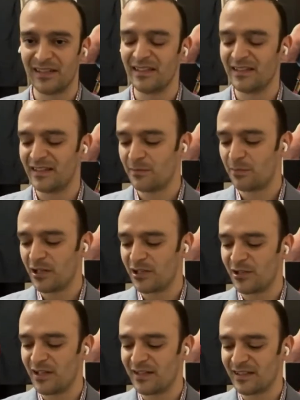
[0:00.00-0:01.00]
it and
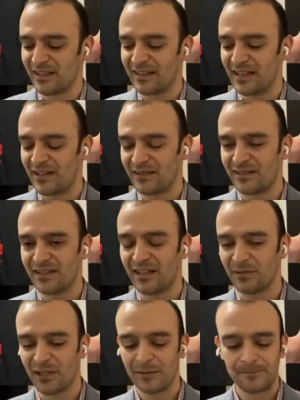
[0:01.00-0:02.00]
depressurizing it 1,000
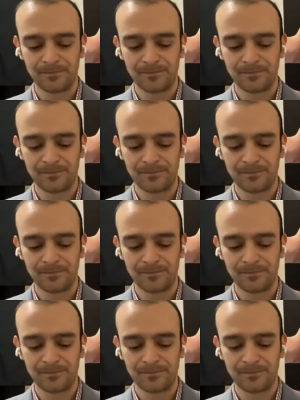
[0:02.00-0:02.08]
times.